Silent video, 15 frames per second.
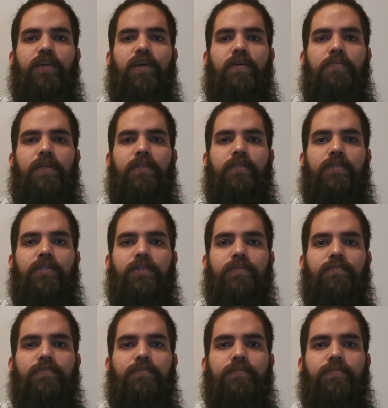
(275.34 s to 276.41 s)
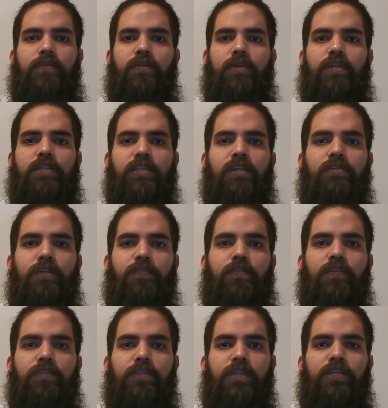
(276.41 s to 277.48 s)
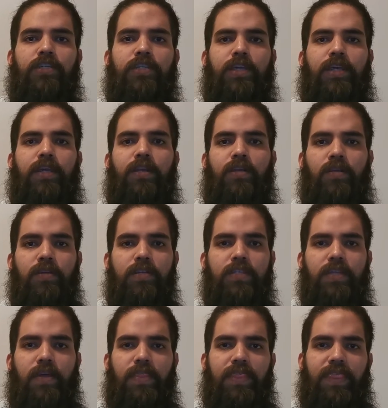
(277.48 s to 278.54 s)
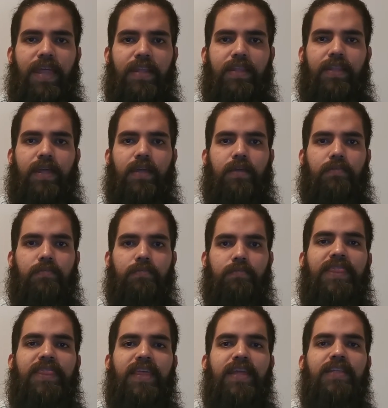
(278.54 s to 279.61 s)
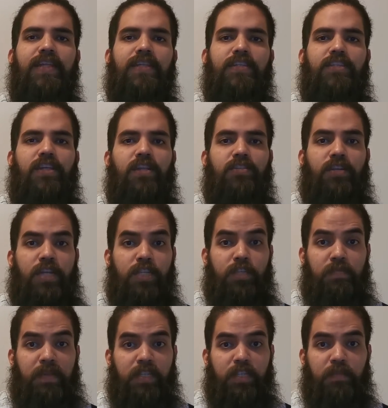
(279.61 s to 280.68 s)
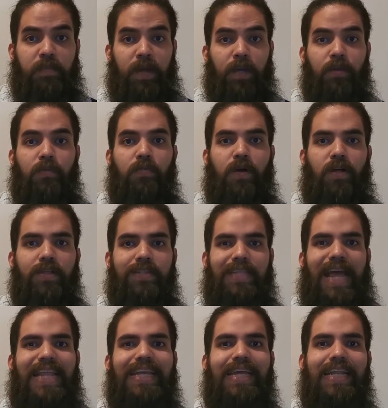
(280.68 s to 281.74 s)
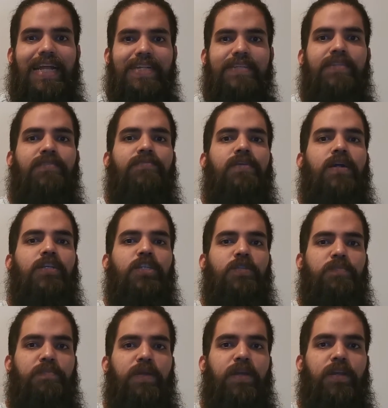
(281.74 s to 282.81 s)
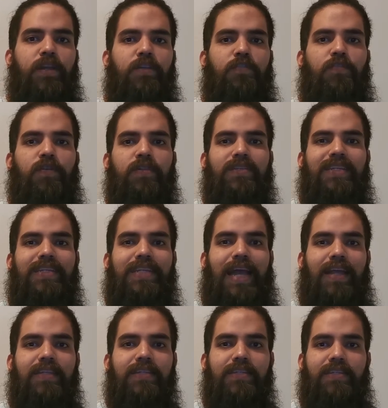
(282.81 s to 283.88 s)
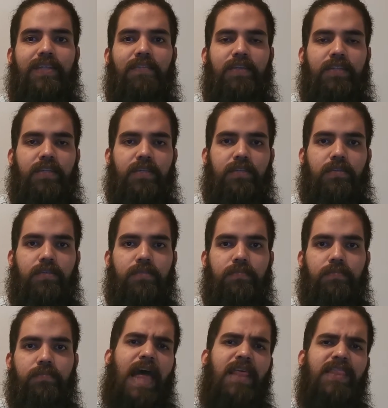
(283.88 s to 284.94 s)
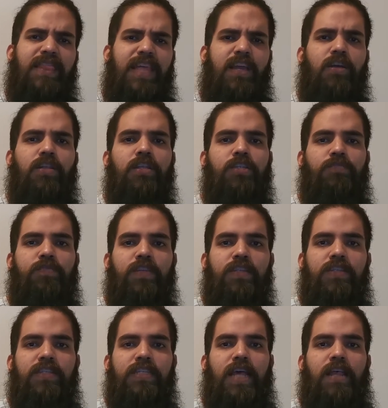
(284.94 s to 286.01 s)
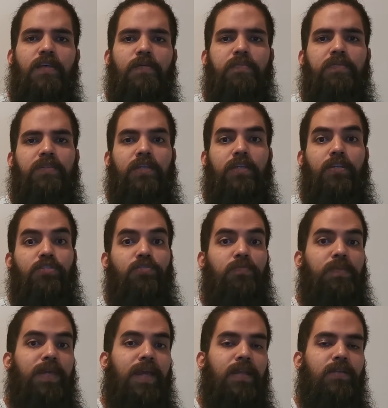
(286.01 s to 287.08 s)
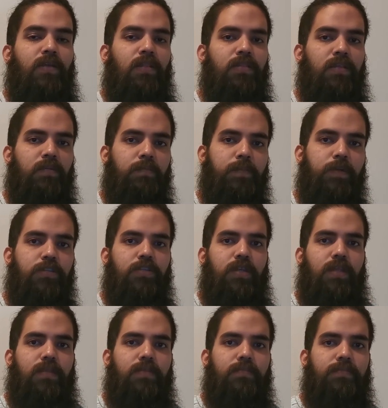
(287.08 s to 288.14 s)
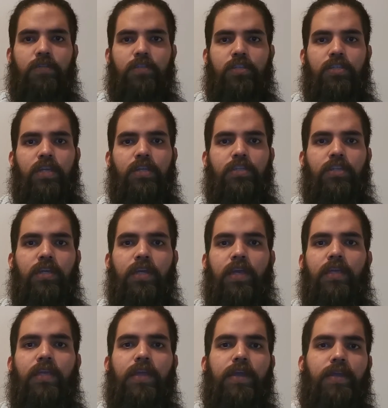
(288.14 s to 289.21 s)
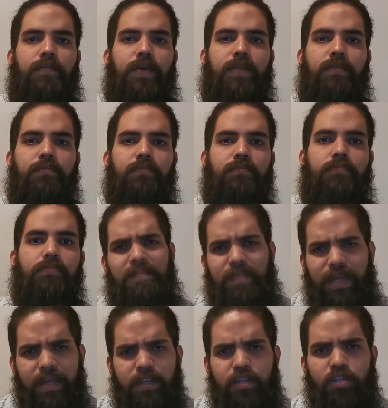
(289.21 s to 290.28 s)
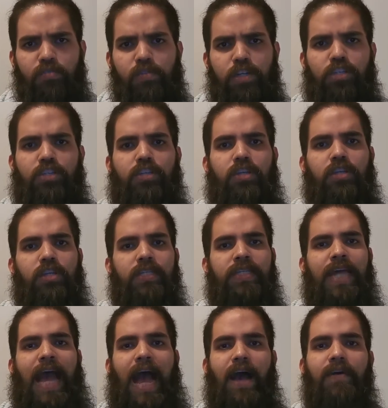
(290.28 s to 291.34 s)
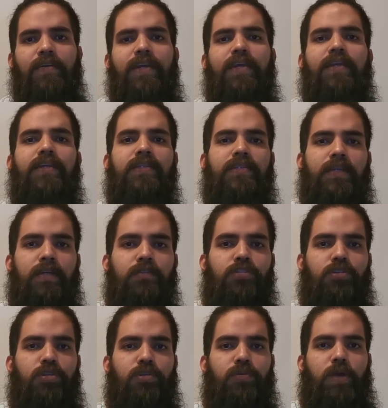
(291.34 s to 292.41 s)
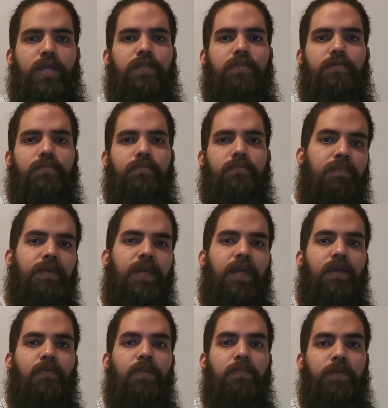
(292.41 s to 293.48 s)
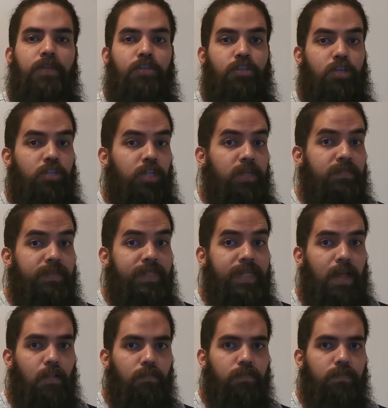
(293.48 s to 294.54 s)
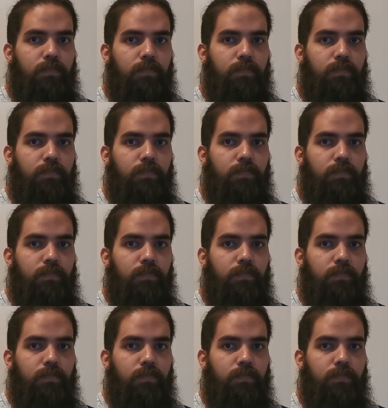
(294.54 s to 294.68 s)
of the comments, the Portuguese entry for this year looks authentic. I think that the song transmits very well that classic rock spirit from the 1970s, without Nicolas himself pretending to be an older person. For the staging in Yerevan, my biggest question is how he intends to do it. Maybe he will be just himself,